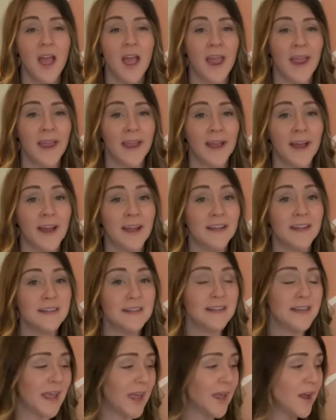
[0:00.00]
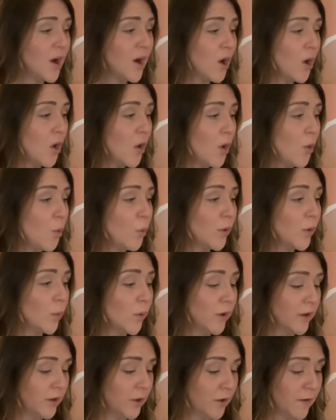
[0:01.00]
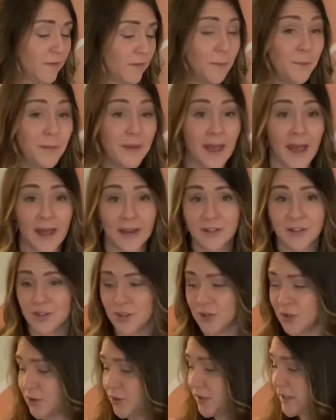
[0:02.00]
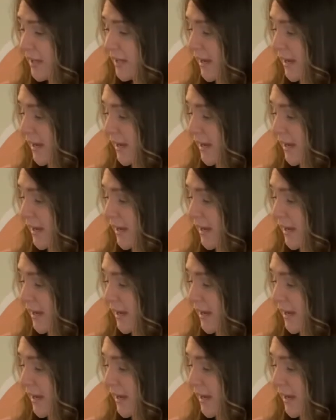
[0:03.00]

And now we're working on the Beatitudes.